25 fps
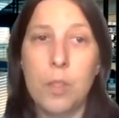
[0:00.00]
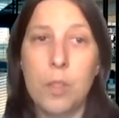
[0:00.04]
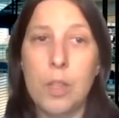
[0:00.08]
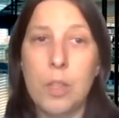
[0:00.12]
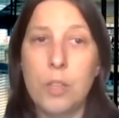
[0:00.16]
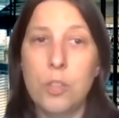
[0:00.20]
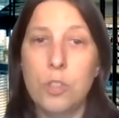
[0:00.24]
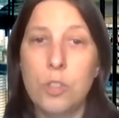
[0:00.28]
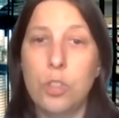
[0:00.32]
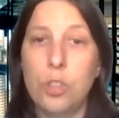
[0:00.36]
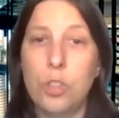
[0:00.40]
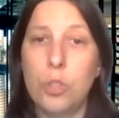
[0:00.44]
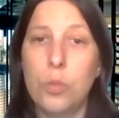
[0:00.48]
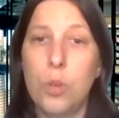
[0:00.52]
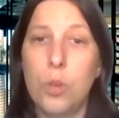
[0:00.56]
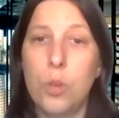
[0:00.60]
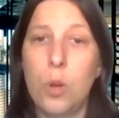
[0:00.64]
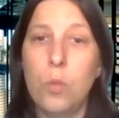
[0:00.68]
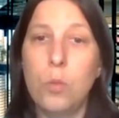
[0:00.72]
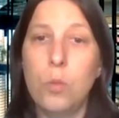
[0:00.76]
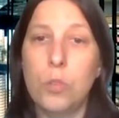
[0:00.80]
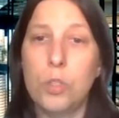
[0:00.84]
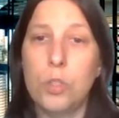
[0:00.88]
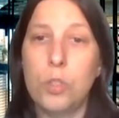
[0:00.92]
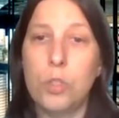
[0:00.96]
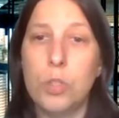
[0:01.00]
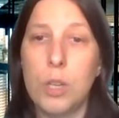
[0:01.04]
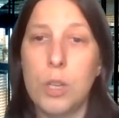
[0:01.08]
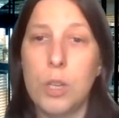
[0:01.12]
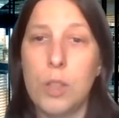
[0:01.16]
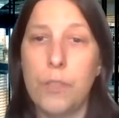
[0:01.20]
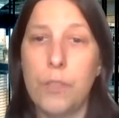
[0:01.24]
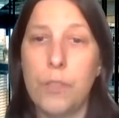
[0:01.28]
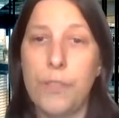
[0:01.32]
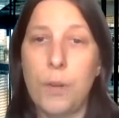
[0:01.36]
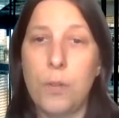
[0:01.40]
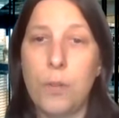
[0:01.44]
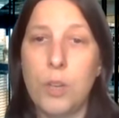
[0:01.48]
Things to note:
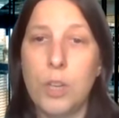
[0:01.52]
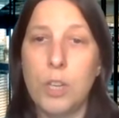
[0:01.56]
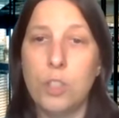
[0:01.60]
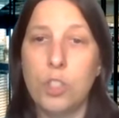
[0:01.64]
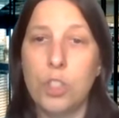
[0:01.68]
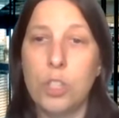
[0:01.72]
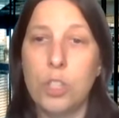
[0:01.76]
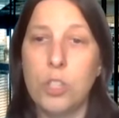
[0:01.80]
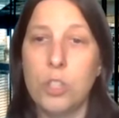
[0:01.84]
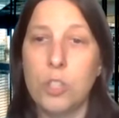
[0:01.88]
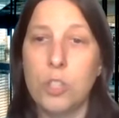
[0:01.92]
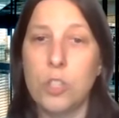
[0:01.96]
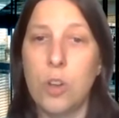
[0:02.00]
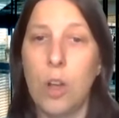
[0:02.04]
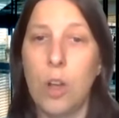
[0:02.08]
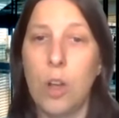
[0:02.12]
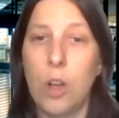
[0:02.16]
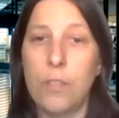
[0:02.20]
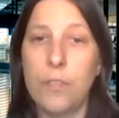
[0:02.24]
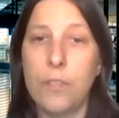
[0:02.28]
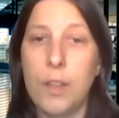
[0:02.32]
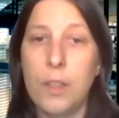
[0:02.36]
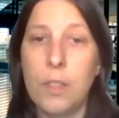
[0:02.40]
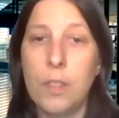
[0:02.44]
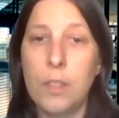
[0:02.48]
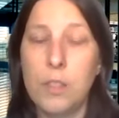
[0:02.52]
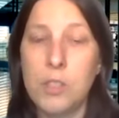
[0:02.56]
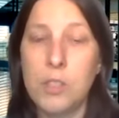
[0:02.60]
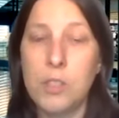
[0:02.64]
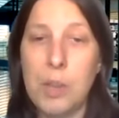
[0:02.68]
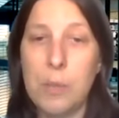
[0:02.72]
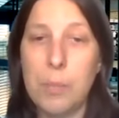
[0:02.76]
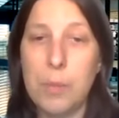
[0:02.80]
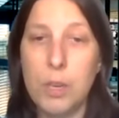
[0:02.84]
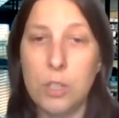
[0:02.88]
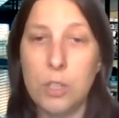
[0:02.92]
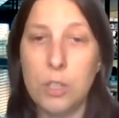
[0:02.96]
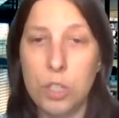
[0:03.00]
the foundation does not fund the
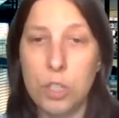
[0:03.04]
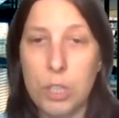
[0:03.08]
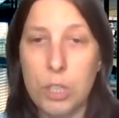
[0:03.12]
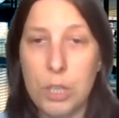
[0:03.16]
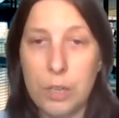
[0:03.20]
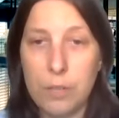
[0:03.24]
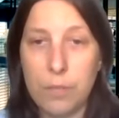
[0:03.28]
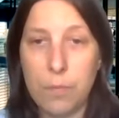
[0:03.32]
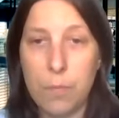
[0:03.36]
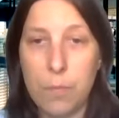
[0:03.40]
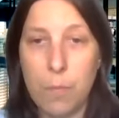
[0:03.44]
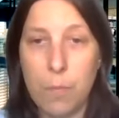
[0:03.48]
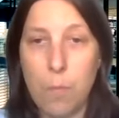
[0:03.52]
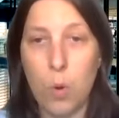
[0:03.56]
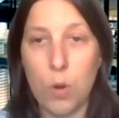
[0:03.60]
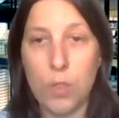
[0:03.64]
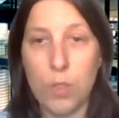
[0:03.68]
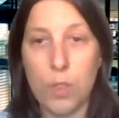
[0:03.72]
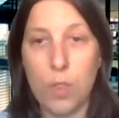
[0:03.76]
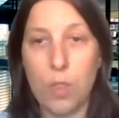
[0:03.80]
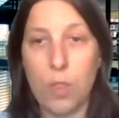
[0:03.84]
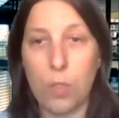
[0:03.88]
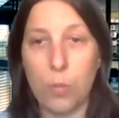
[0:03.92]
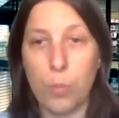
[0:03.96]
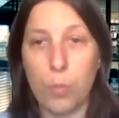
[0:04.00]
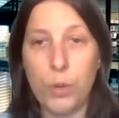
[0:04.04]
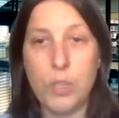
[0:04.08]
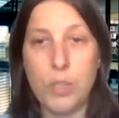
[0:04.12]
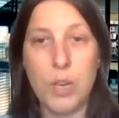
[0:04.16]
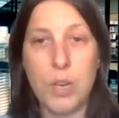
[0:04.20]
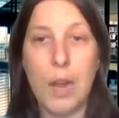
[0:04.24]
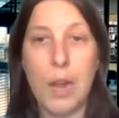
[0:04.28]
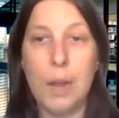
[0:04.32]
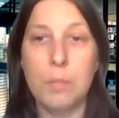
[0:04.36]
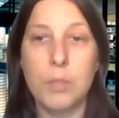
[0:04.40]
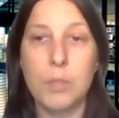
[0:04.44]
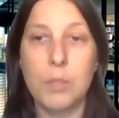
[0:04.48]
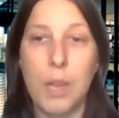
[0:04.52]
same initiative more than 3
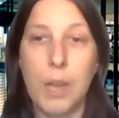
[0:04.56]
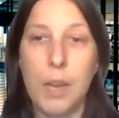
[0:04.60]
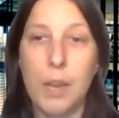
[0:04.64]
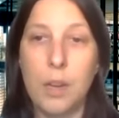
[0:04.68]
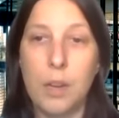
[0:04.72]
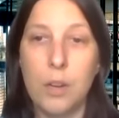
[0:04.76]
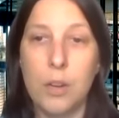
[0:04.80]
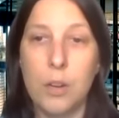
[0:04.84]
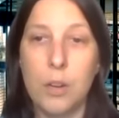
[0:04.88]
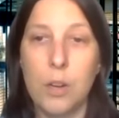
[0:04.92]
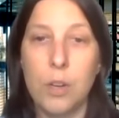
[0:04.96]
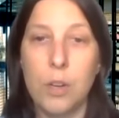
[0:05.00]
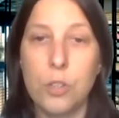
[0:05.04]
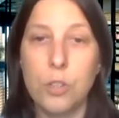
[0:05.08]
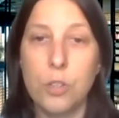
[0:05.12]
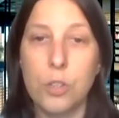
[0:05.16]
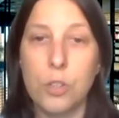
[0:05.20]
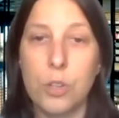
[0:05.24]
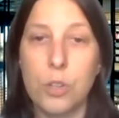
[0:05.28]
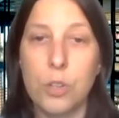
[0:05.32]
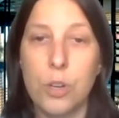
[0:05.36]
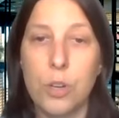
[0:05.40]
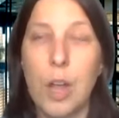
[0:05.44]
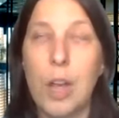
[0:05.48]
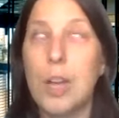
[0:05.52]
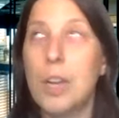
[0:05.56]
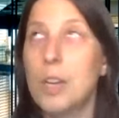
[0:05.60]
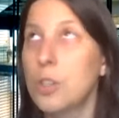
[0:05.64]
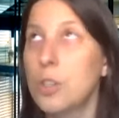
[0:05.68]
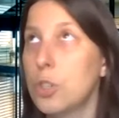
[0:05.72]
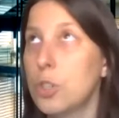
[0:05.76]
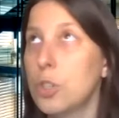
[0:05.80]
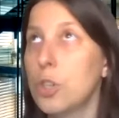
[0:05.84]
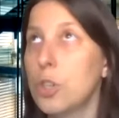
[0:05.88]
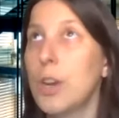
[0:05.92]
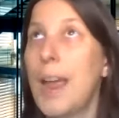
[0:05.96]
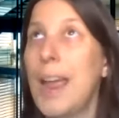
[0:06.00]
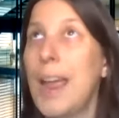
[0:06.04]
times and
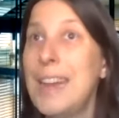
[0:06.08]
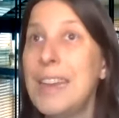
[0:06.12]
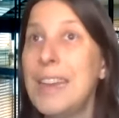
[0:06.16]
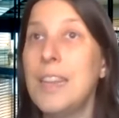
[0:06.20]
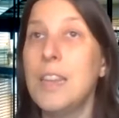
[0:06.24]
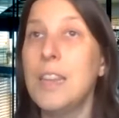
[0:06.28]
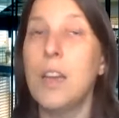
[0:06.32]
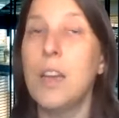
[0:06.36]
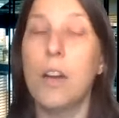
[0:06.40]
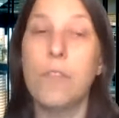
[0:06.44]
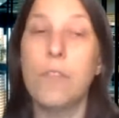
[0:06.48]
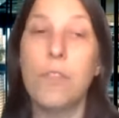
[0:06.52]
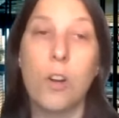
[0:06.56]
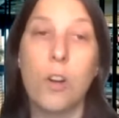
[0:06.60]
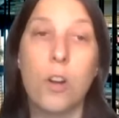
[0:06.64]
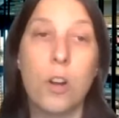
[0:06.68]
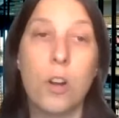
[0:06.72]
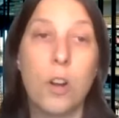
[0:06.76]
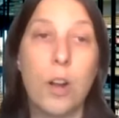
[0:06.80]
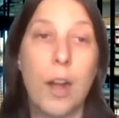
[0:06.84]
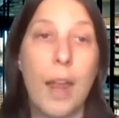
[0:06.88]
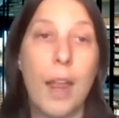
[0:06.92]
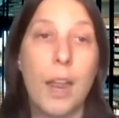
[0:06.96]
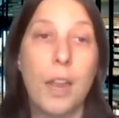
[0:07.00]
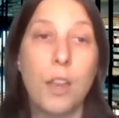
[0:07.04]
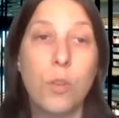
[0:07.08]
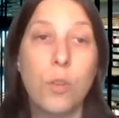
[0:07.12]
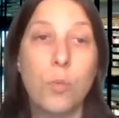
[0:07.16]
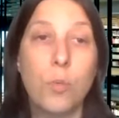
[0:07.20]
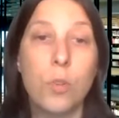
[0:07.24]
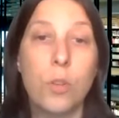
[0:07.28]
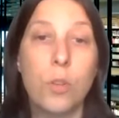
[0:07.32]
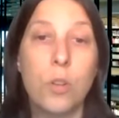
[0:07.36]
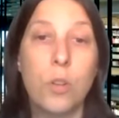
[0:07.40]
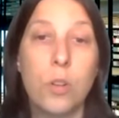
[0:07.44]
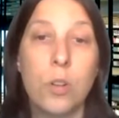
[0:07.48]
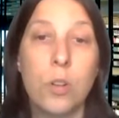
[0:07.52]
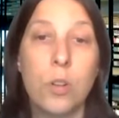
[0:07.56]
under any of our
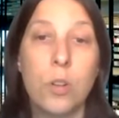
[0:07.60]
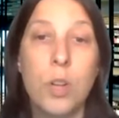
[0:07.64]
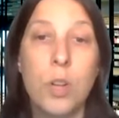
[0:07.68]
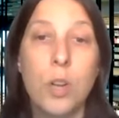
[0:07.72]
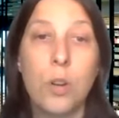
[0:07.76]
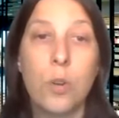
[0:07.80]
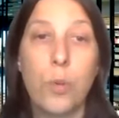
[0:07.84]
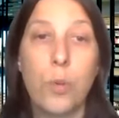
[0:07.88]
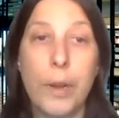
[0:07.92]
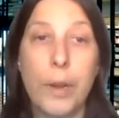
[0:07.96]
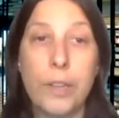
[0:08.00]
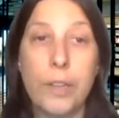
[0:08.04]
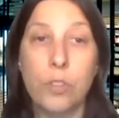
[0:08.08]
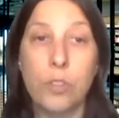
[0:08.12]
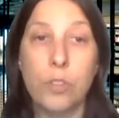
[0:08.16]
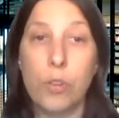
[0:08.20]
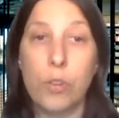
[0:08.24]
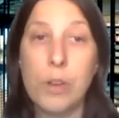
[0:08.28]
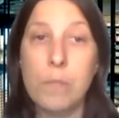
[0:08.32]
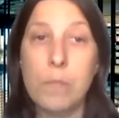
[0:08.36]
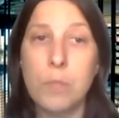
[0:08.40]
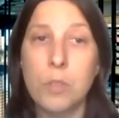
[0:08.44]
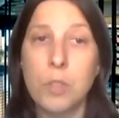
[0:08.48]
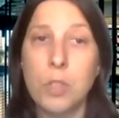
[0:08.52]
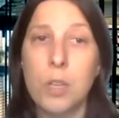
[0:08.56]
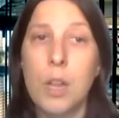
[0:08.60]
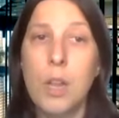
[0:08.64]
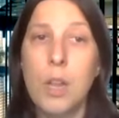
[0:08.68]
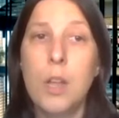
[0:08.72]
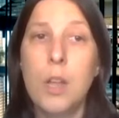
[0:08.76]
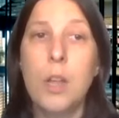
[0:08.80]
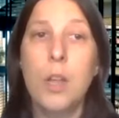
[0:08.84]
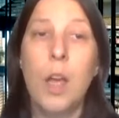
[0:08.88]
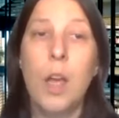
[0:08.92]
annual grant streams.